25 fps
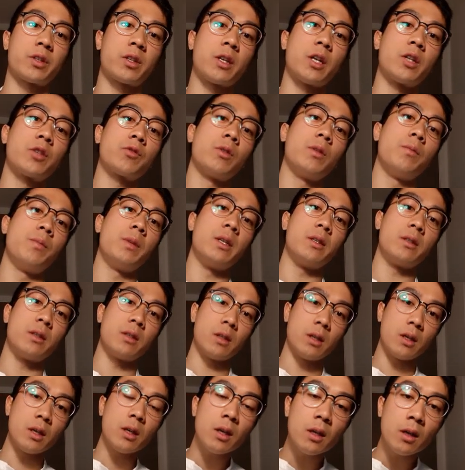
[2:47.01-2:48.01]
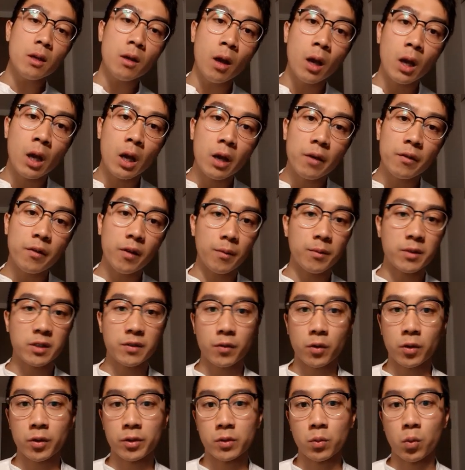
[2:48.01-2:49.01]
century BCE, famous
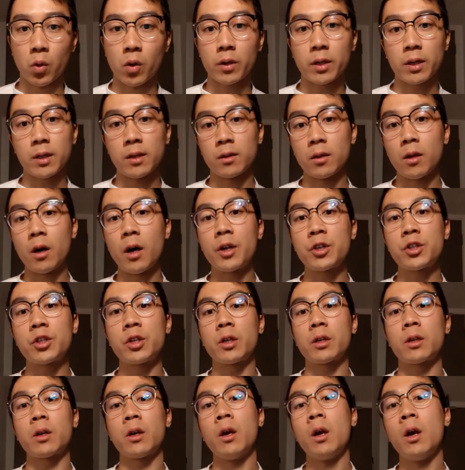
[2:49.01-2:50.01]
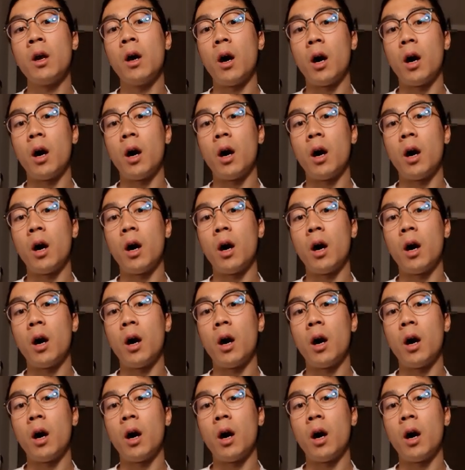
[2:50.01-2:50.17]
for his work in logic,